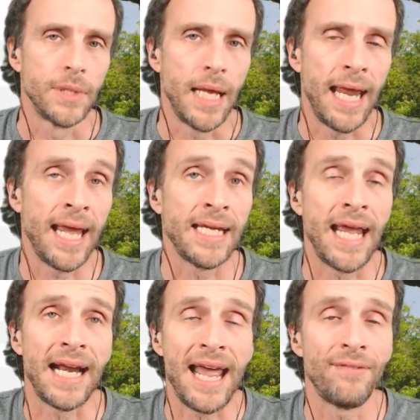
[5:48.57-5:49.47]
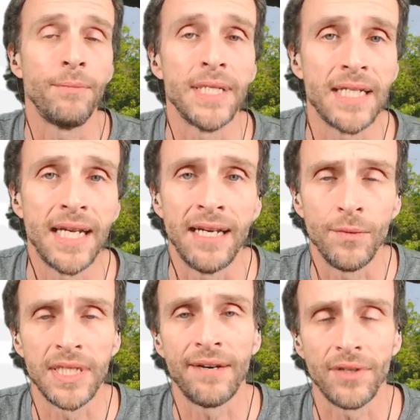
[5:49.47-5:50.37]
And I haven't missed it, and it
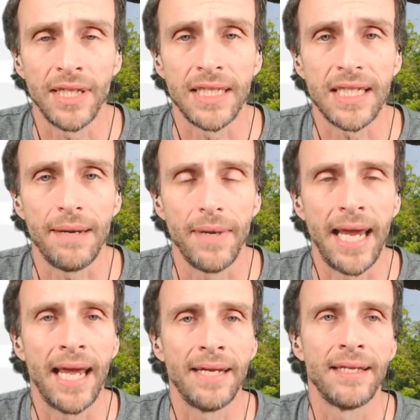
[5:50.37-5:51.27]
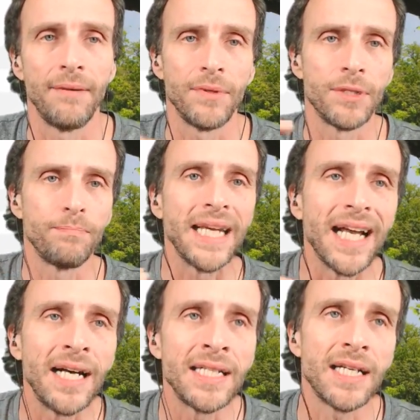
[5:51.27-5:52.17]
was effortless. And it was
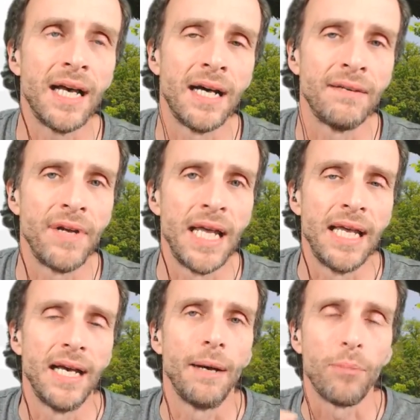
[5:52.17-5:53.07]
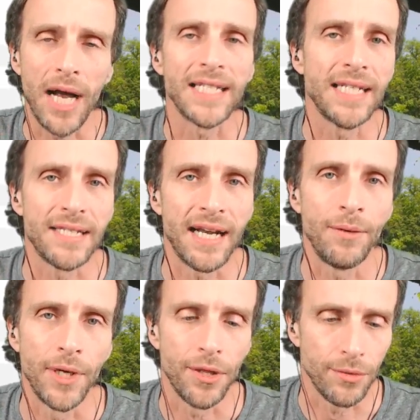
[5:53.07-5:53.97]
because of a process that I
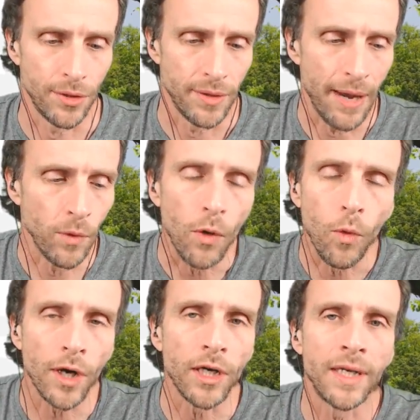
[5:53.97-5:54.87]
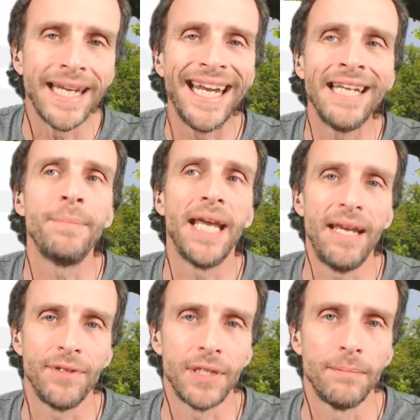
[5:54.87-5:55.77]
went through that will work on any
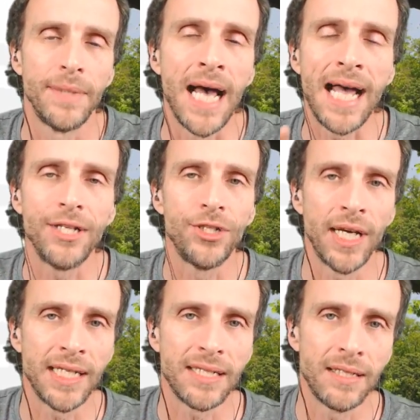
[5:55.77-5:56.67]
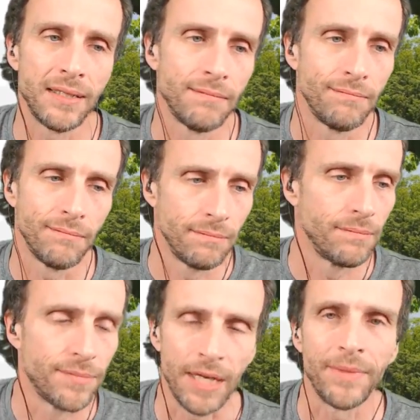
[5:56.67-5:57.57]
behavior, not just
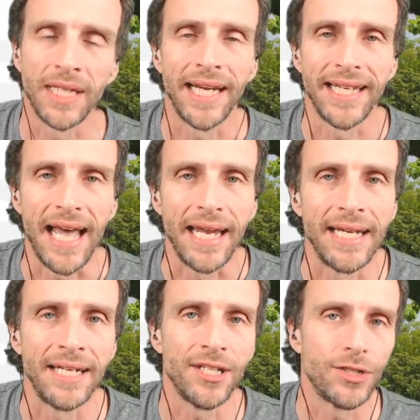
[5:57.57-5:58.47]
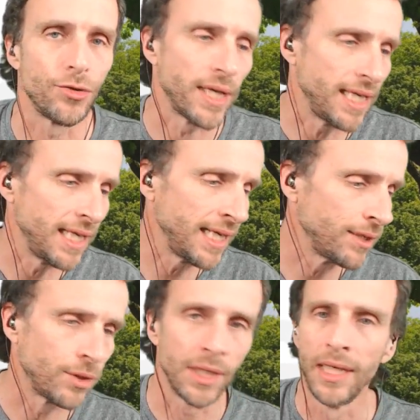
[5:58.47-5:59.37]
something like that, not just drinking
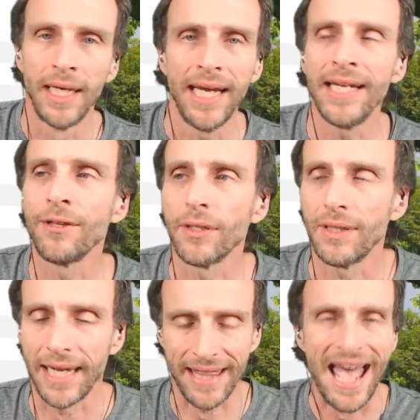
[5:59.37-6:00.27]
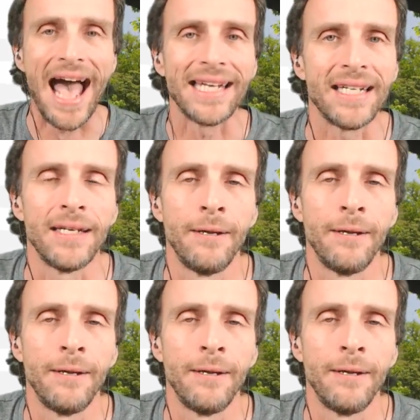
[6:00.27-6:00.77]
or any other like that.